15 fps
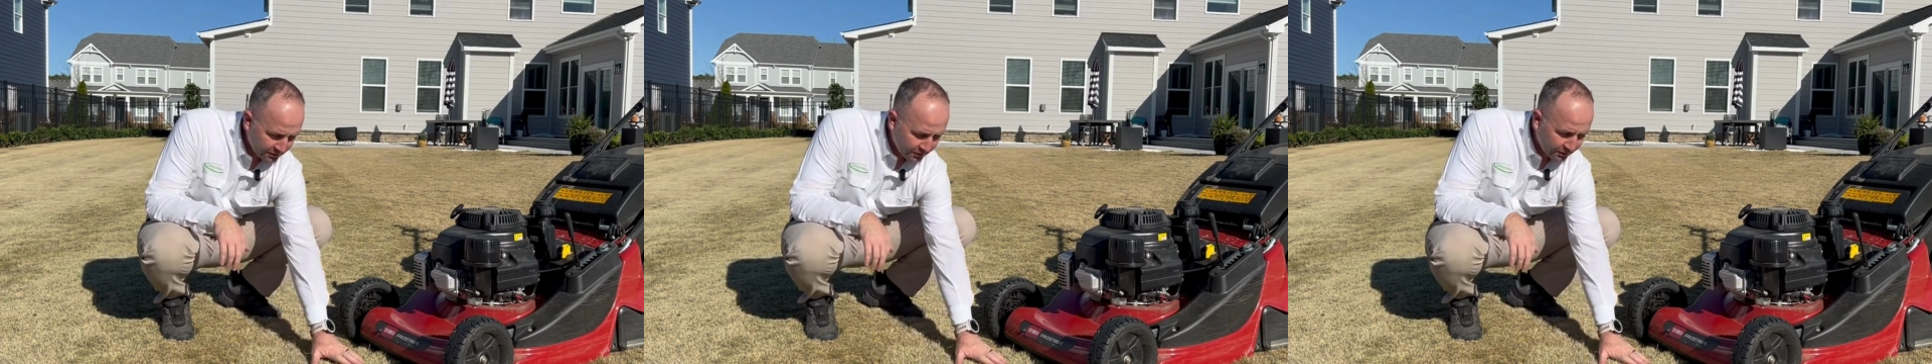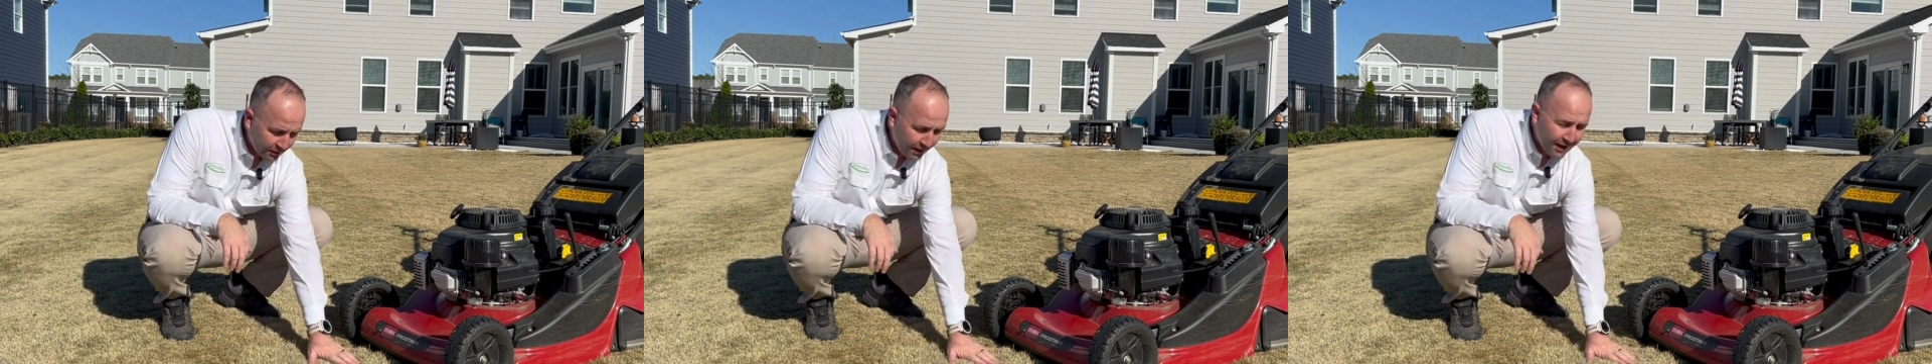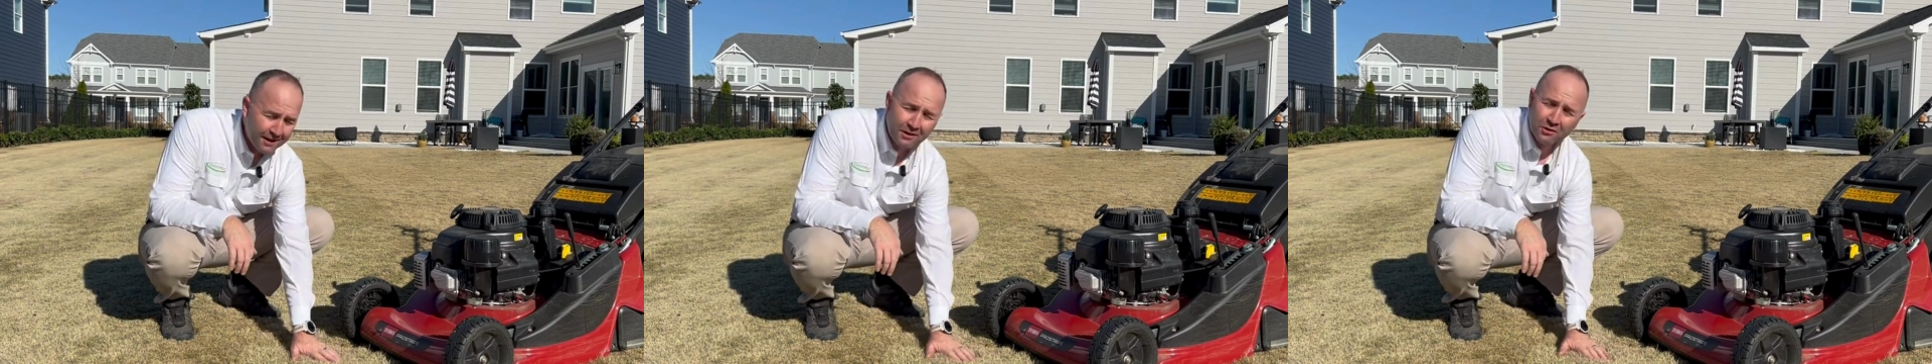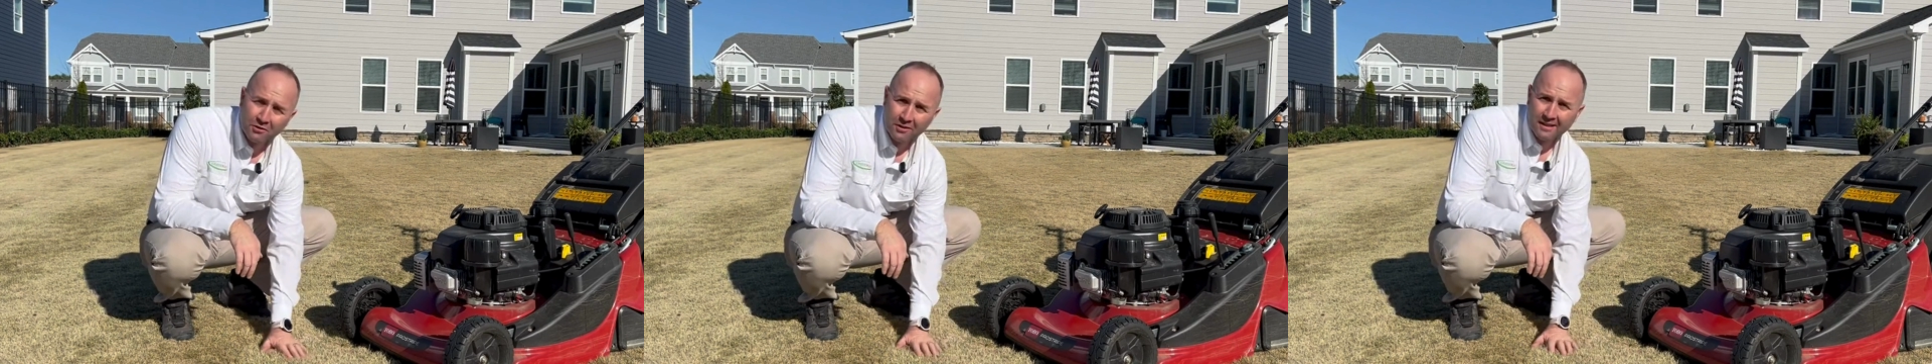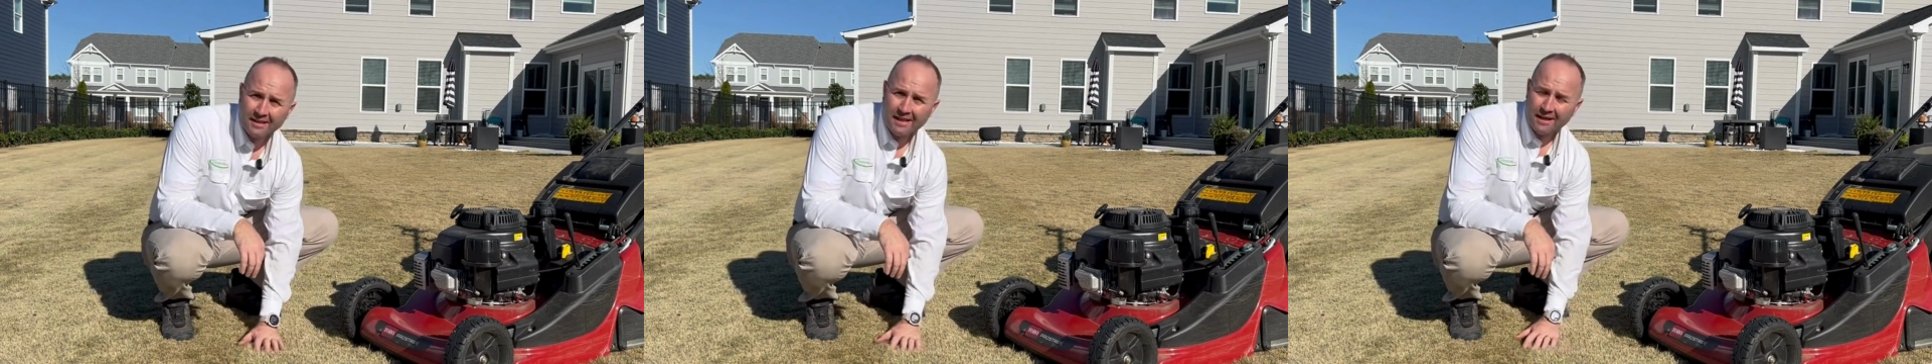a lot of
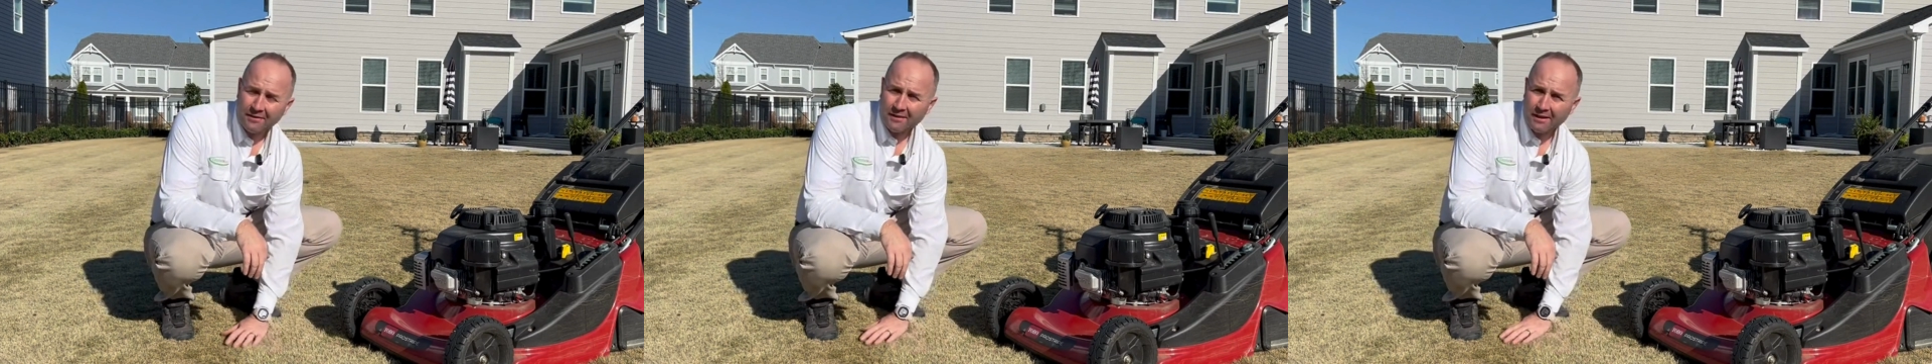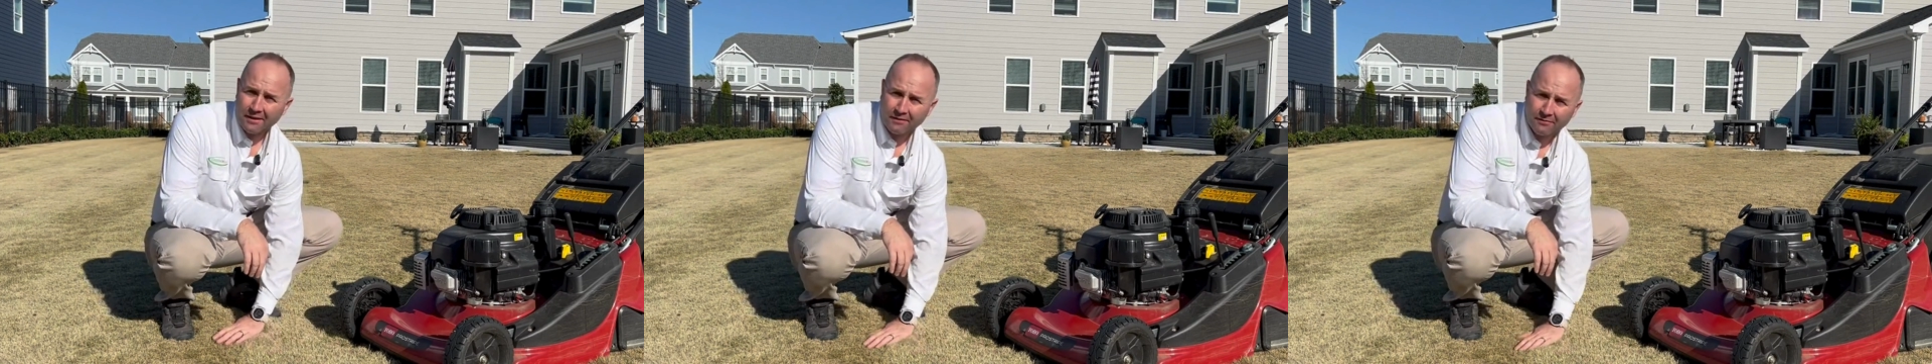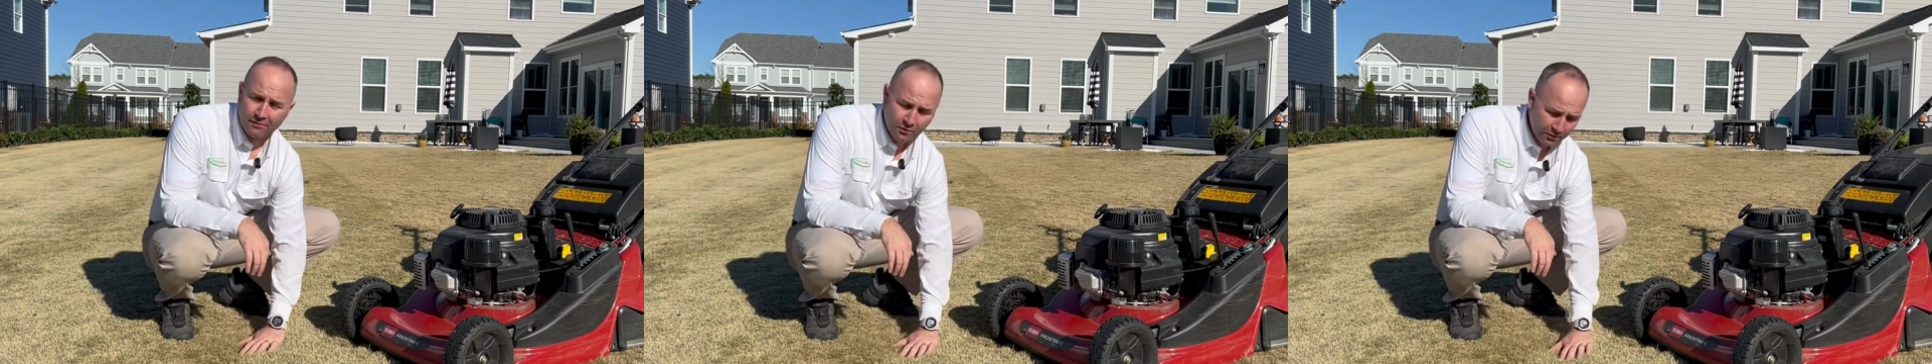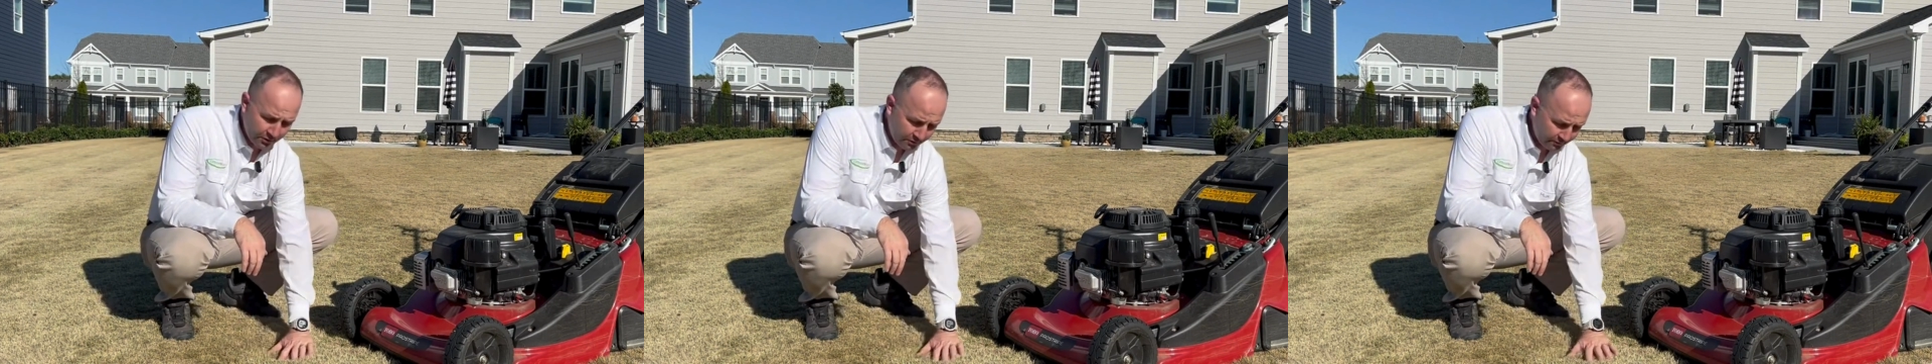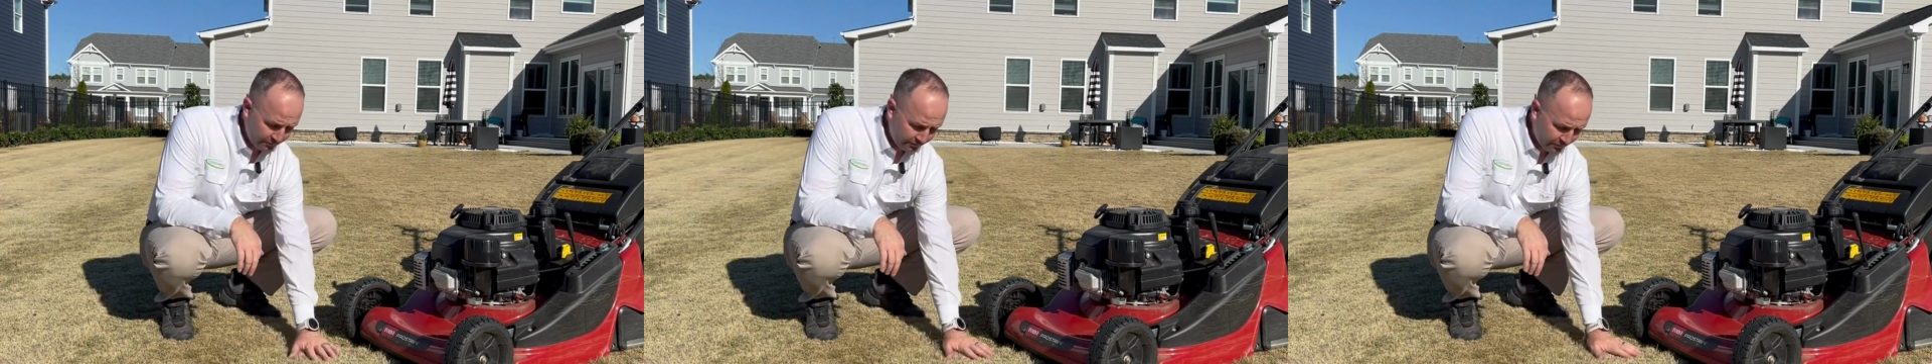green down there for